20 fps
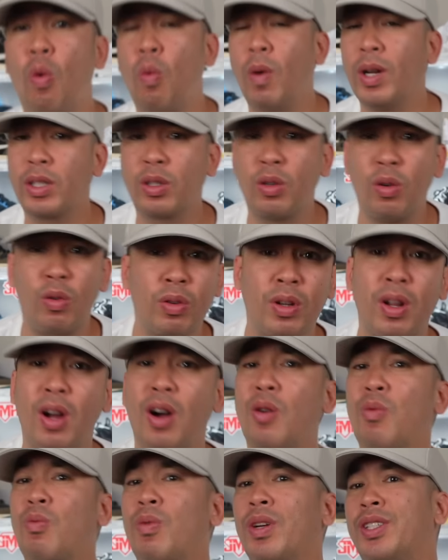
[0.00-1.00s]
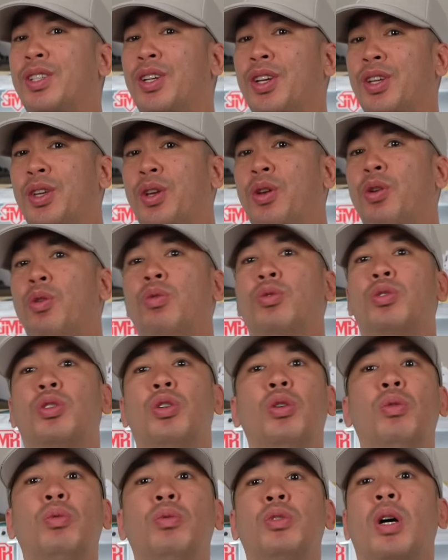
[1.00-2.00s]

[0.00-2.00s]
what's going on with your YouTube?